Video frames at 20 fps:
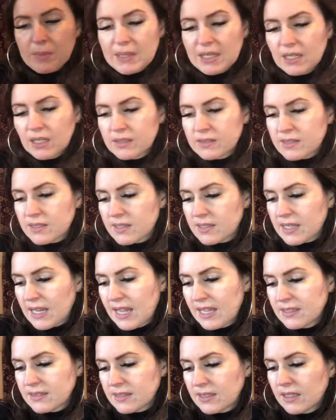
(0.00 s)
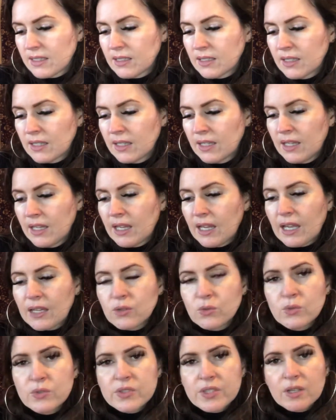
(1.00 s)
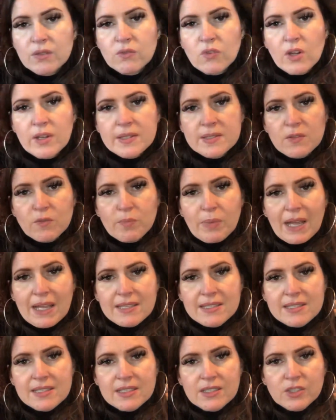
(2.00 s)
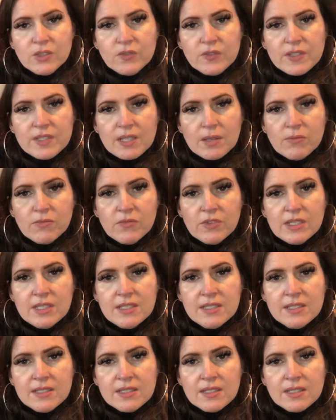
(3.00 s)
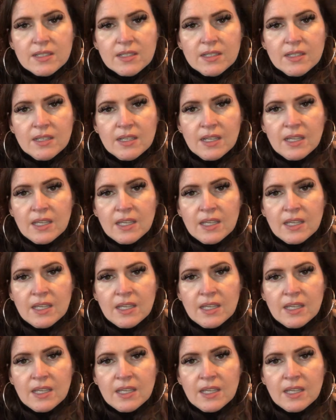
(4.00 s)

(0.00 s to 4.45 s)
being understanding, and also rites of passage. For some reason,